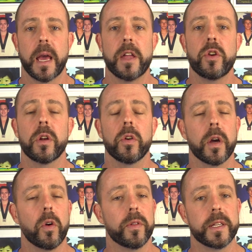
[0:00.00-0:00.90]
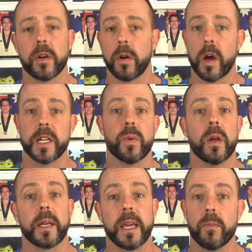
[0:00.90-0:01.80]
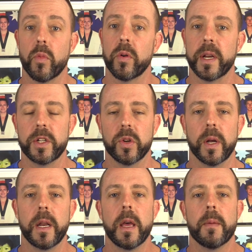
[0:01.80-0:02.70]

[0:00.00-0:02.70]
And you can look at all this online as well and get more into it.